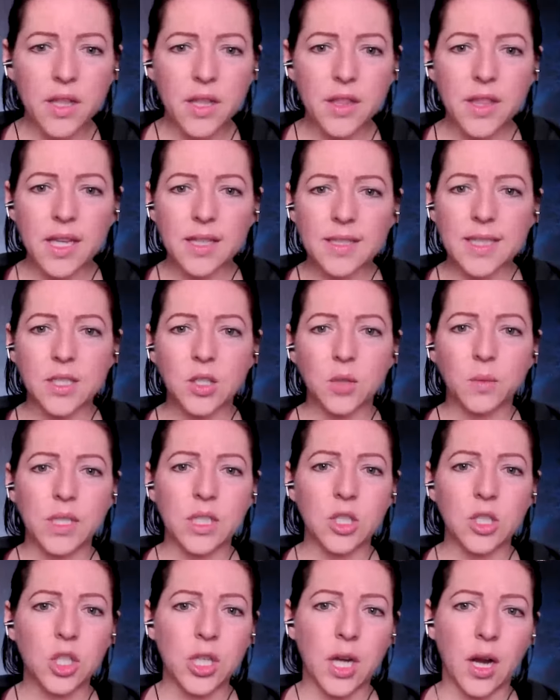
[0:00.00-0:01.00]
the things I do want
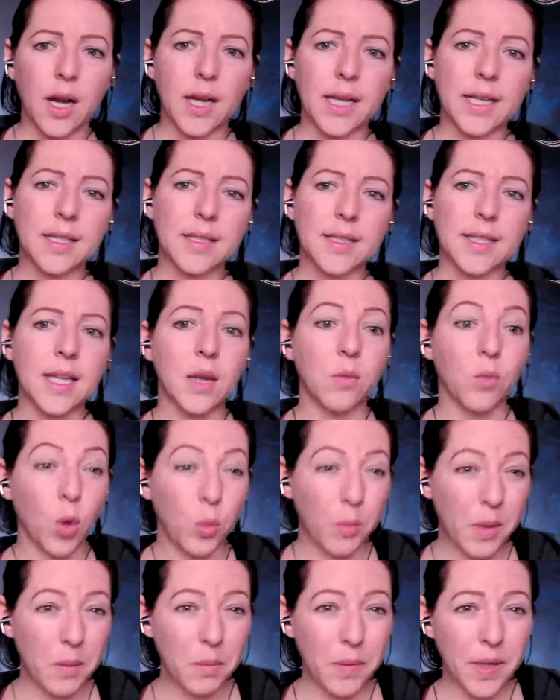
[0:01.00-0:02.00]
to share is the
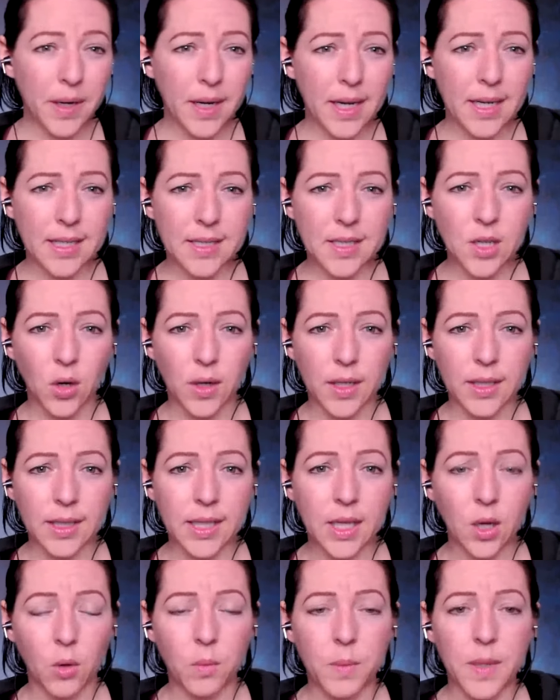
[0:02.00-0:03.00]
enrollment period is
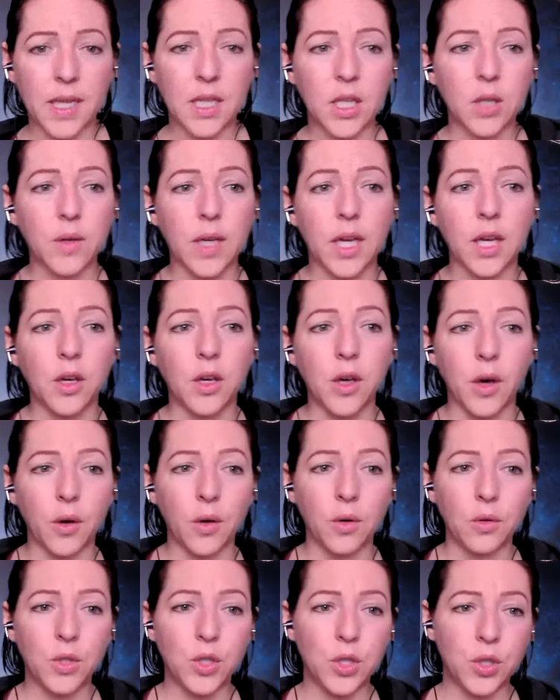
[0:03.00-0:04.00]
currently open. You can
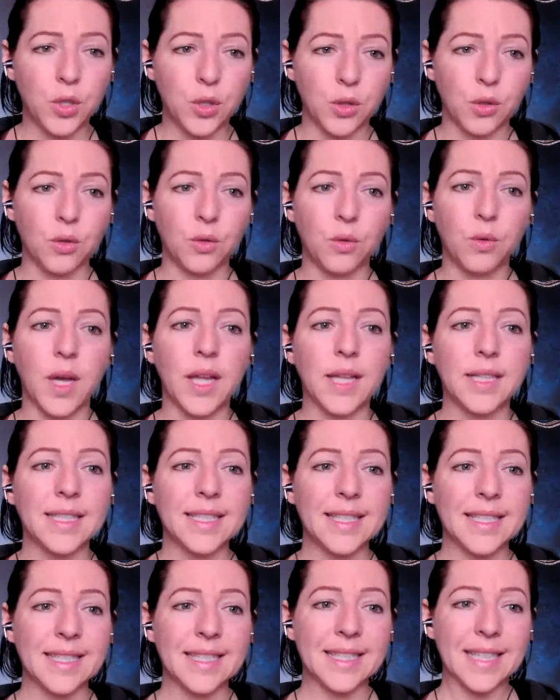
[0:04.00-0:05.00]
go to
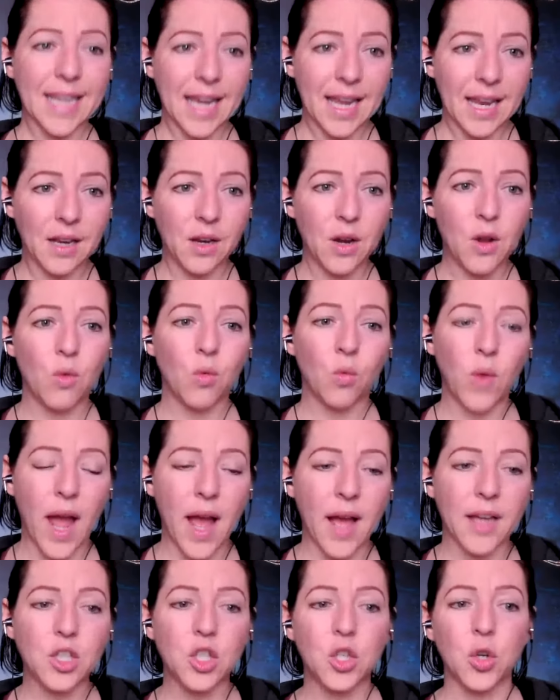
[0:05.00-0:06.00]

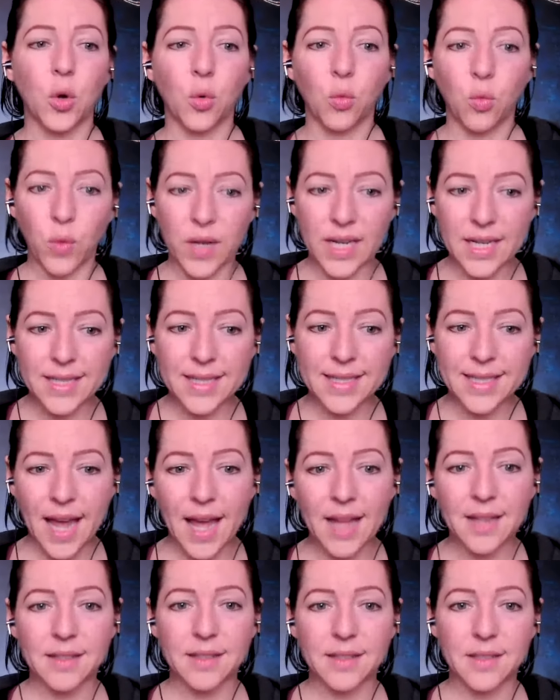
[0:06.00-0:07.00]

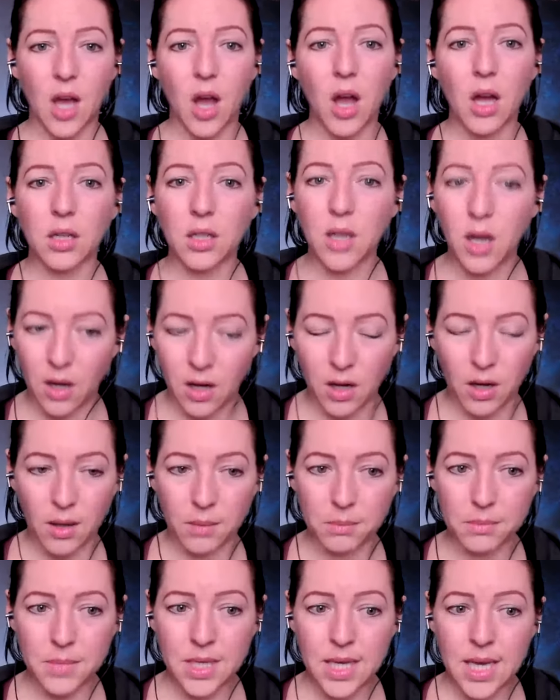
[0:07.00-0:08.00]

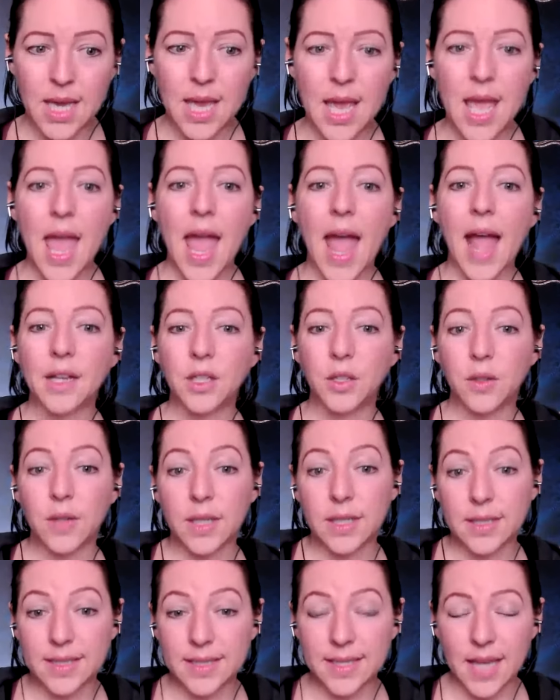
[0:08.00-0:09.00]
skinrashreset.com and you
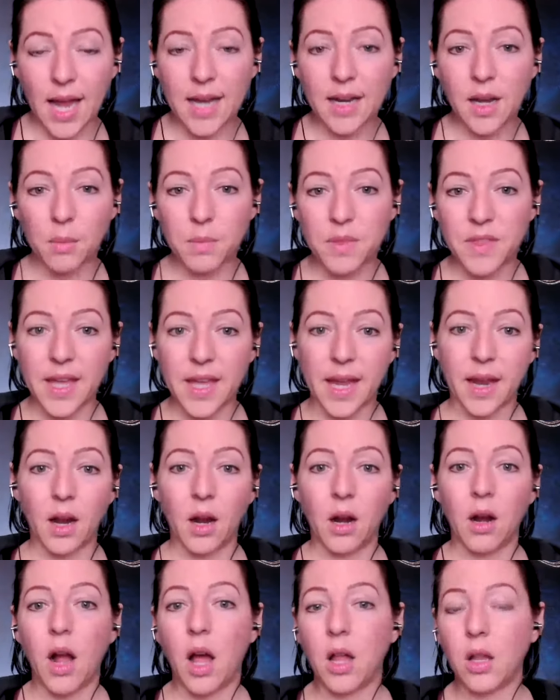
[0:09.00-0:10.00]
can sign up
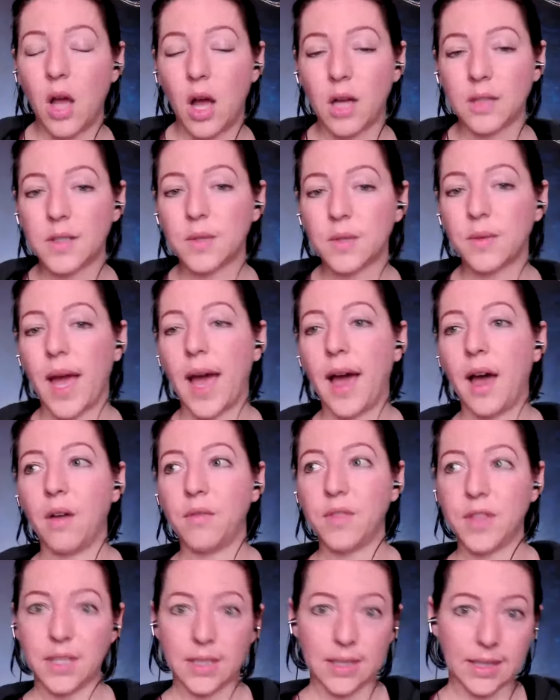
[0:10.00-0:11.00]
there. I'll also
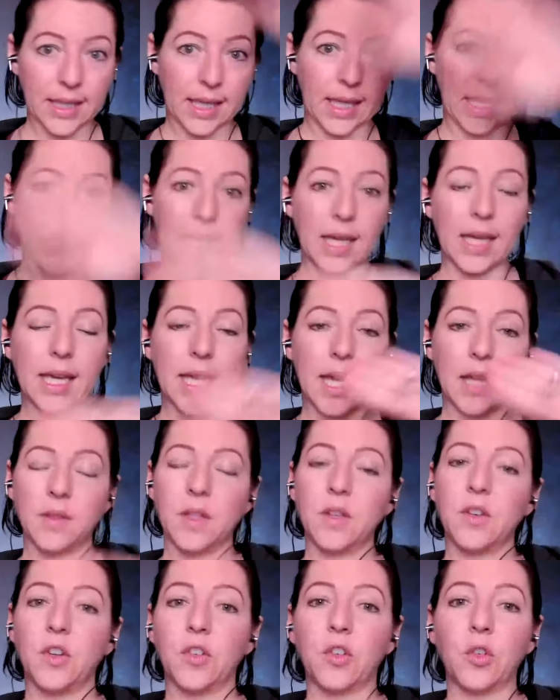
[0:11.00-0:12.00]
have the link in
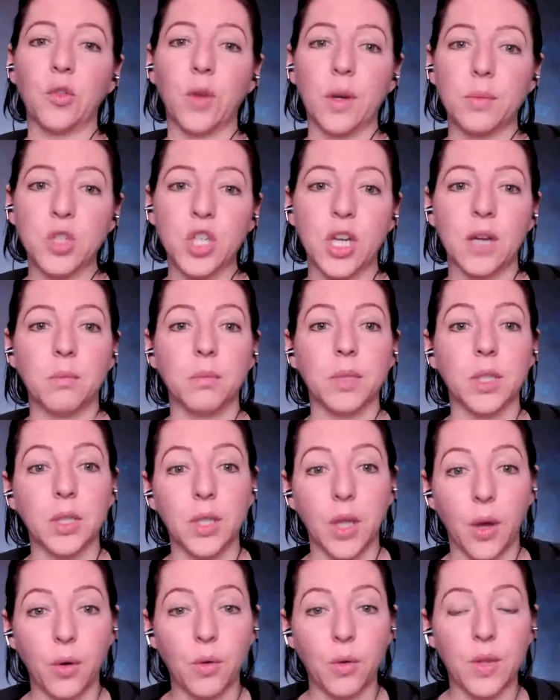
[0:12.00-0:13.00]
the description
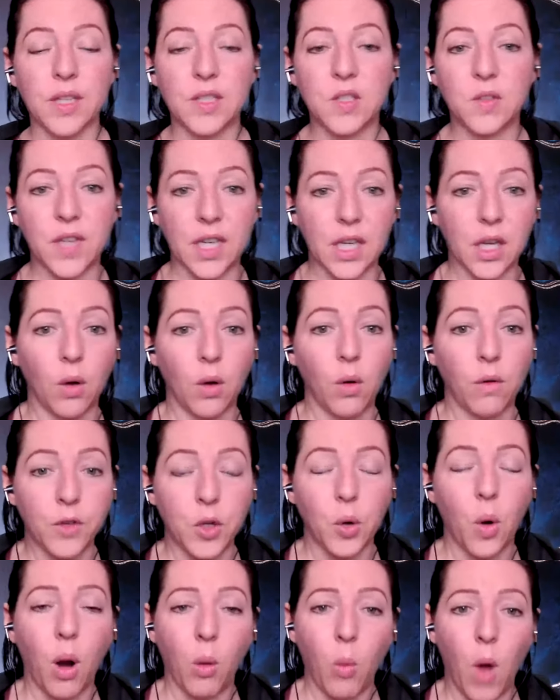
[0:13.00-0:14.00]
below this video if
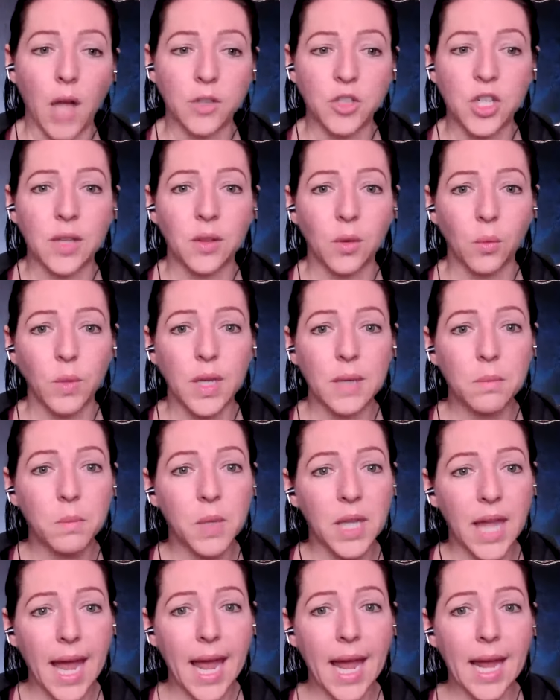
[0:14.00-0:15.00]
you are watching the
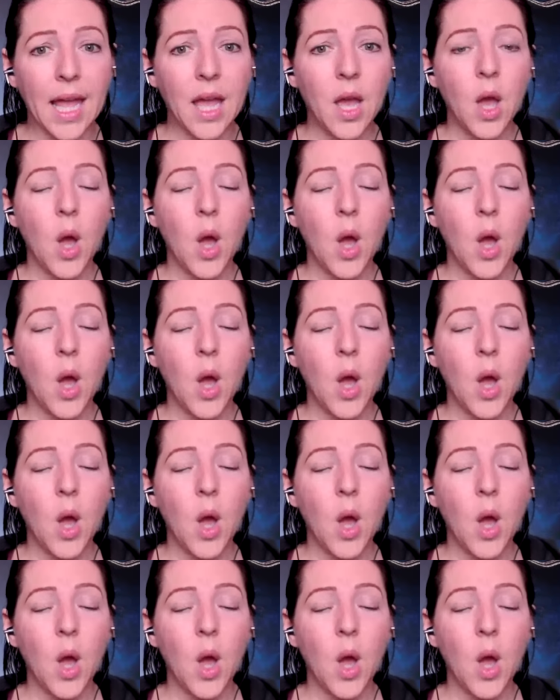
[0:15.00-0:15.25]
replay.